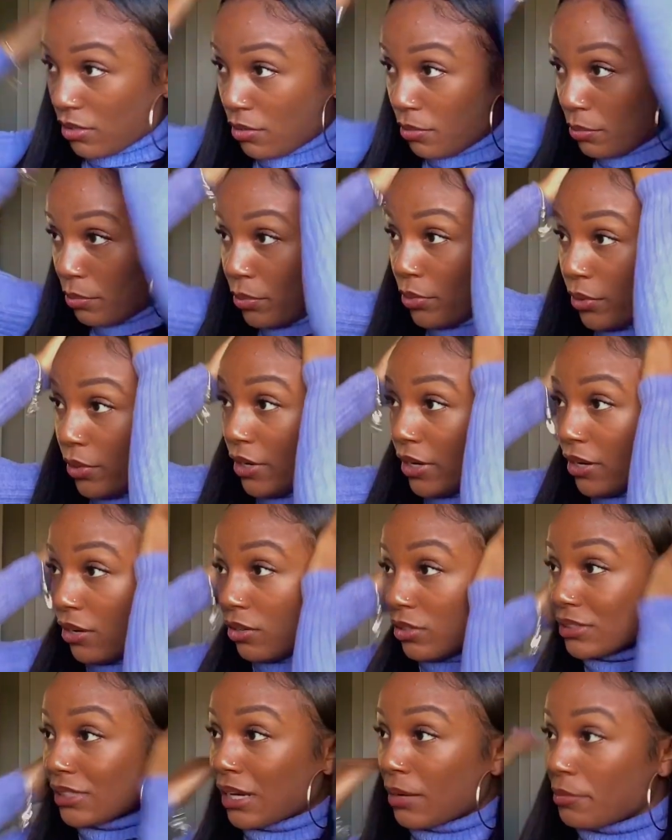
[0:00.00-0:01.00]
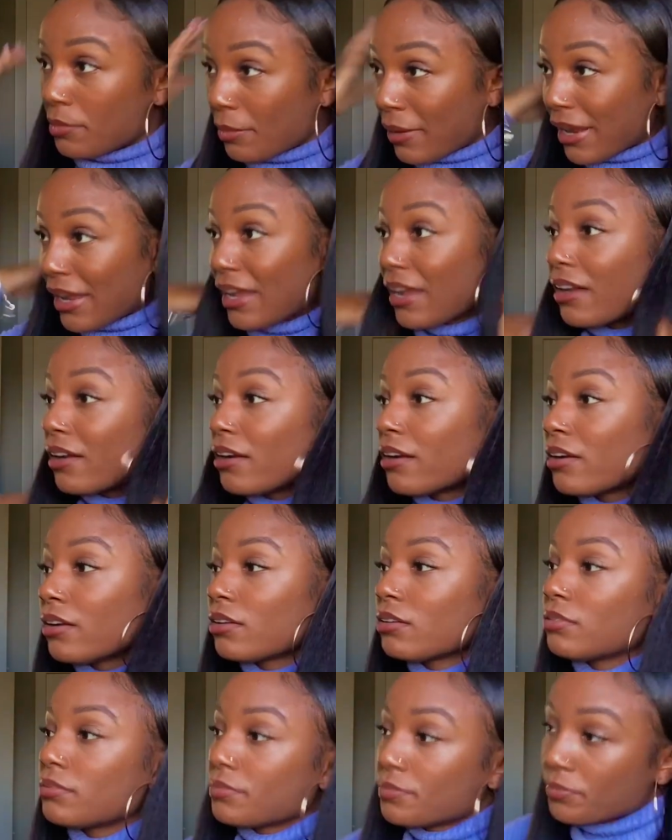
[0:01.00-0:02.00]
put it on top of my hair.
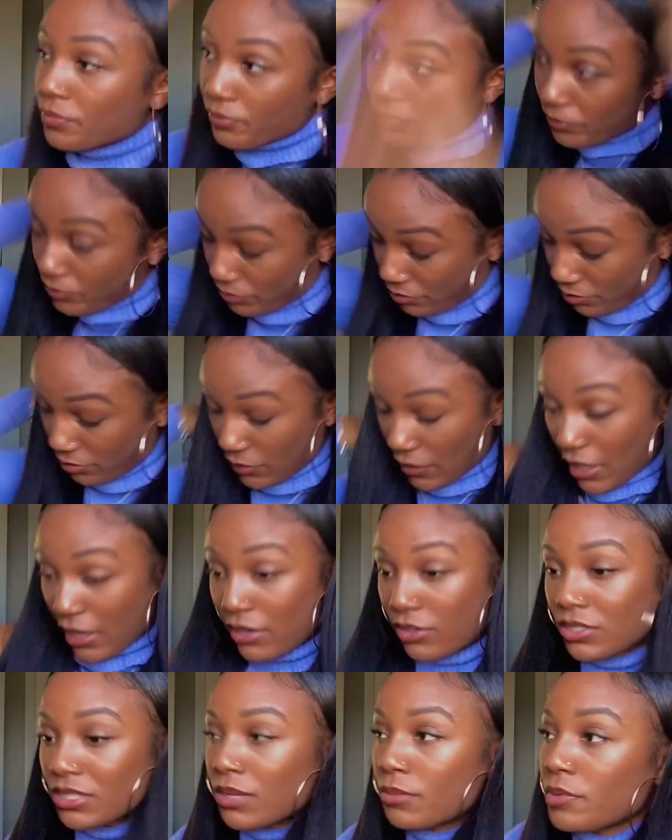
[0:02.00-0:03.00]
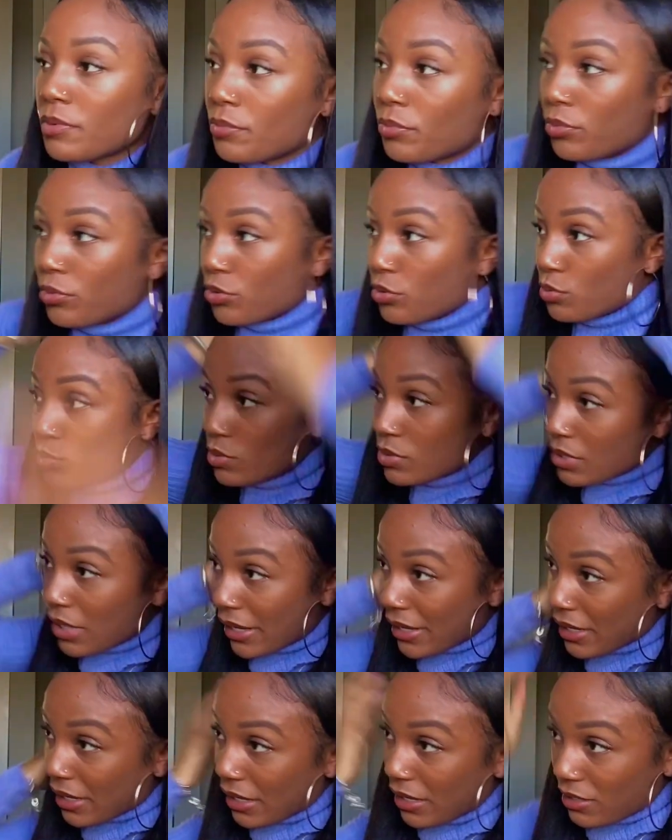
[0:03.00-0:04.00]
I know some people use like
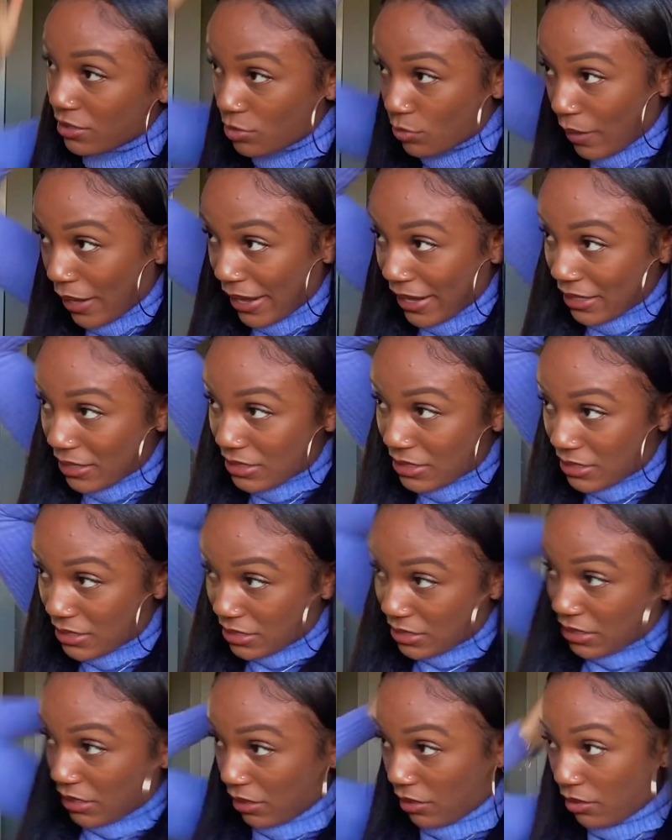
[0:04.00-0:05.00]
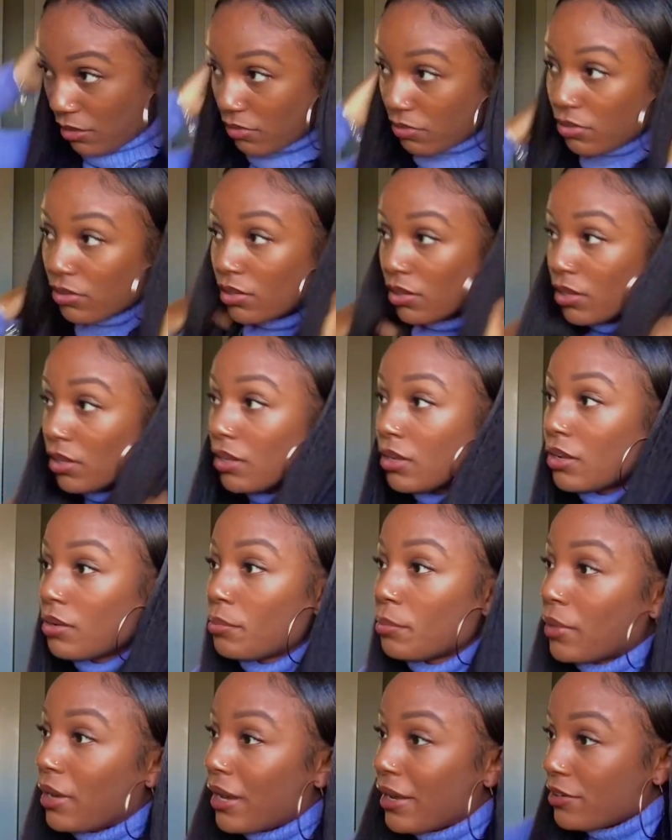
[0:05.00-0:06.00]
edge wax and stuff,
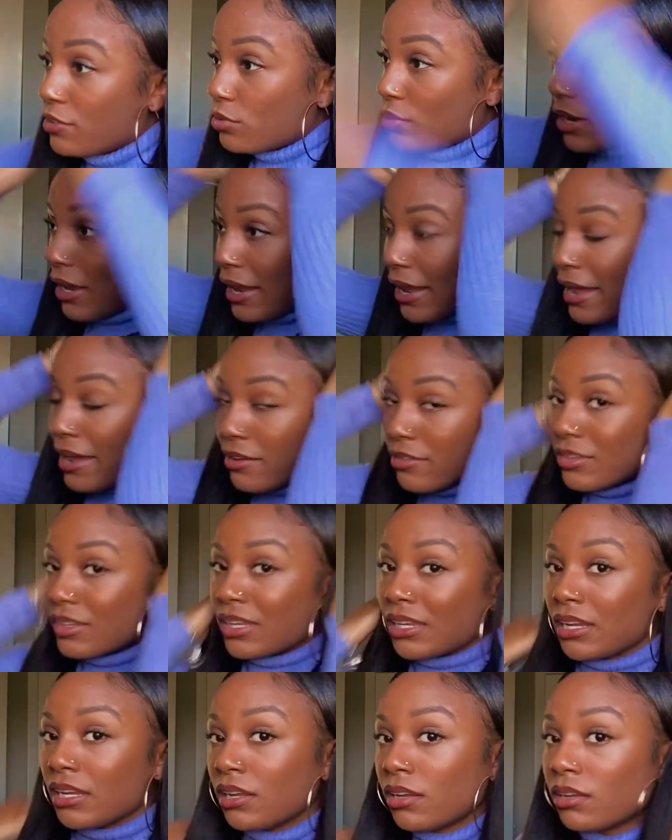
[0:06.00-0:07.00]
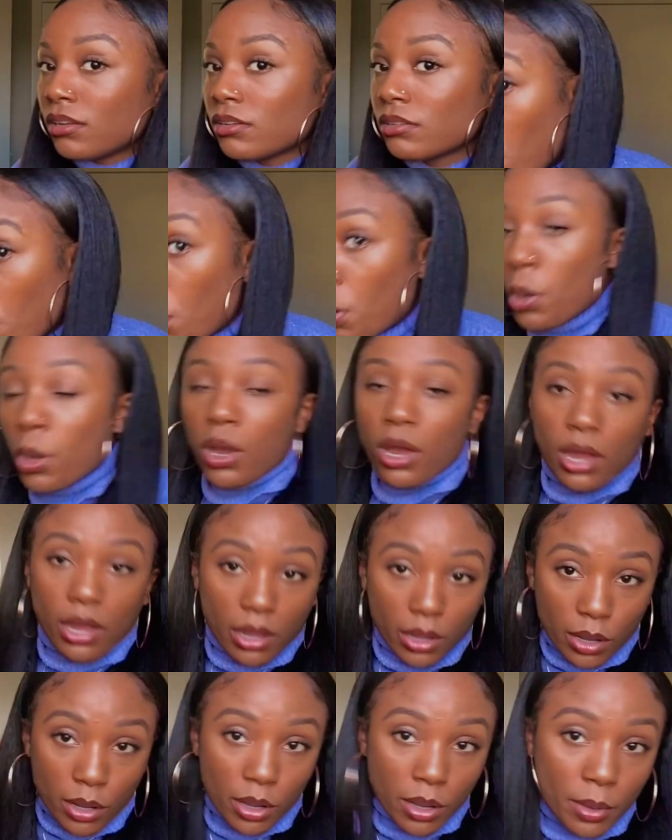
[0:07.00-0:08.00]
but I do not have any.
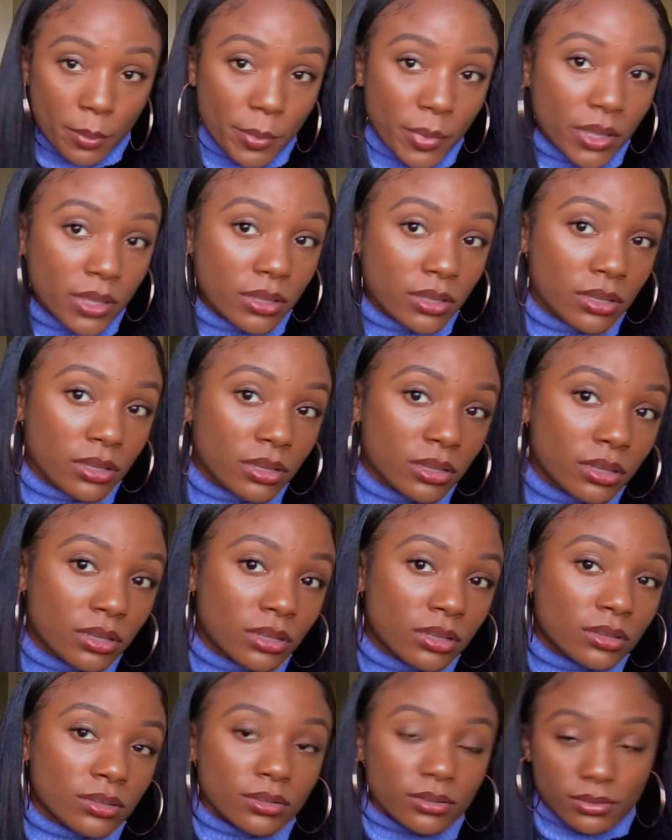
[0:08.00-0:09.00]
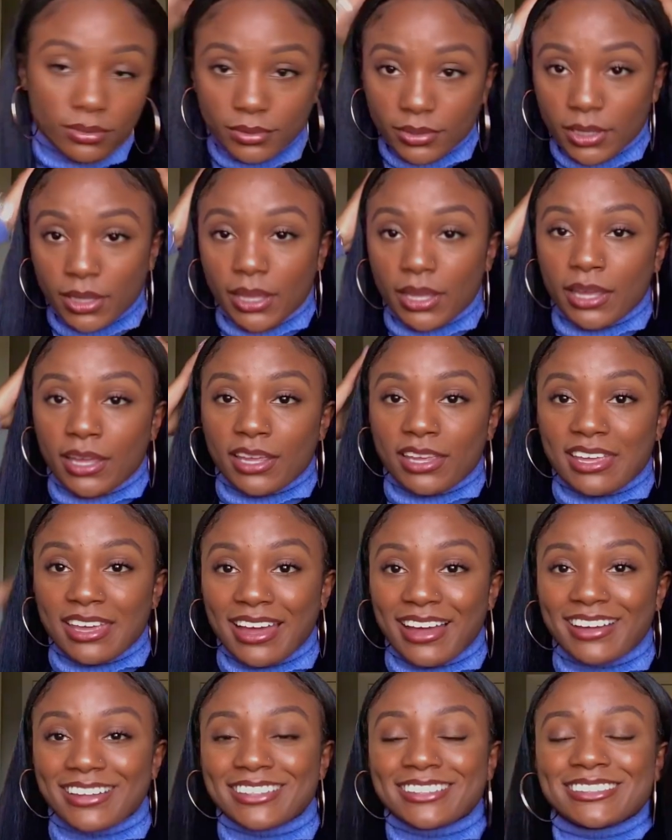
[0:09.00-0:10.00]
Um,
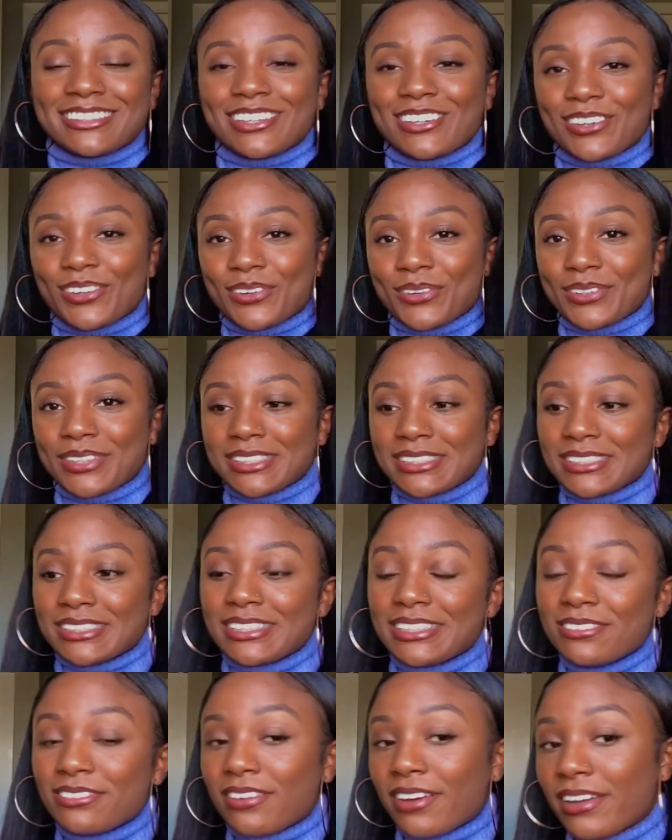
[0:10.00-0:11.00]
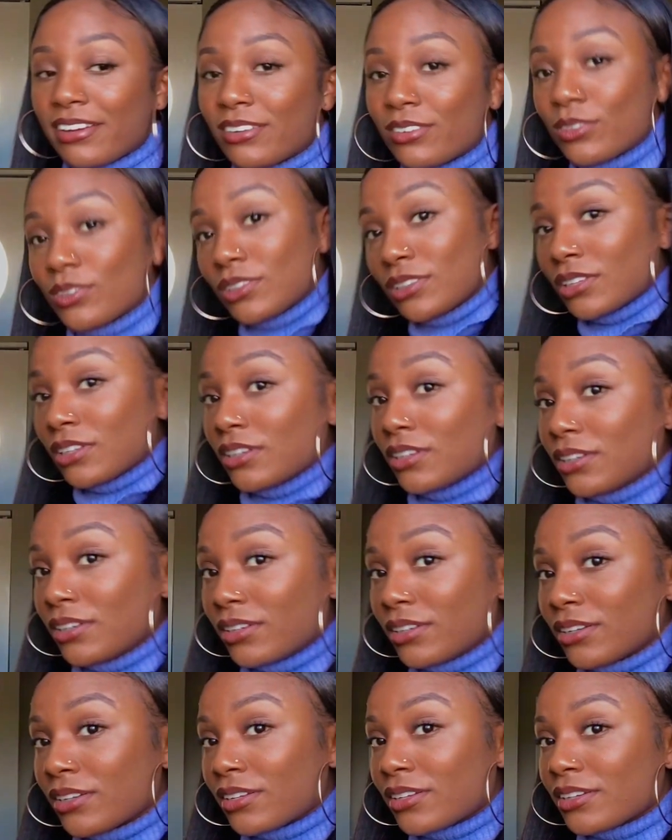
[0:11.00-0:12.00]
yeah, so this is the final
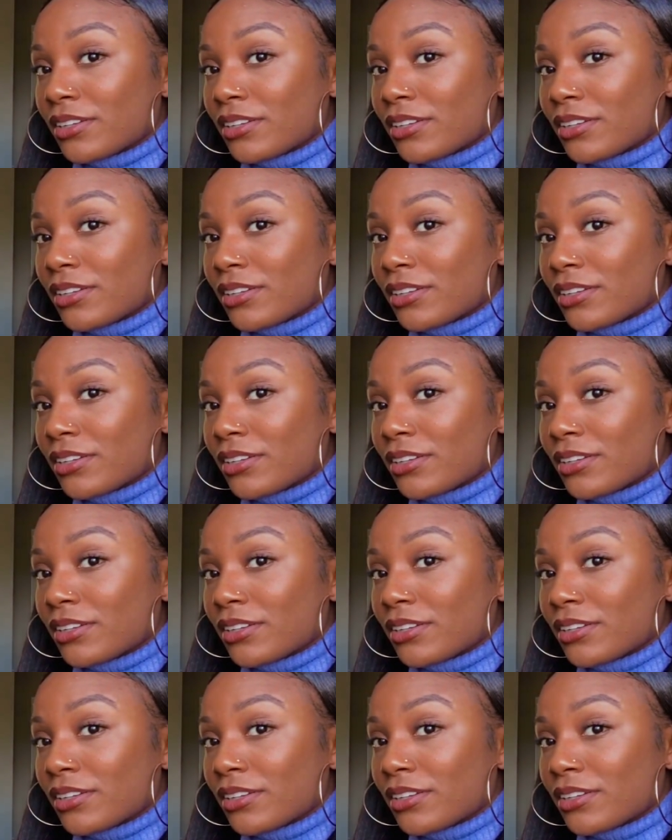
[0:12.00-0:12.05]
look.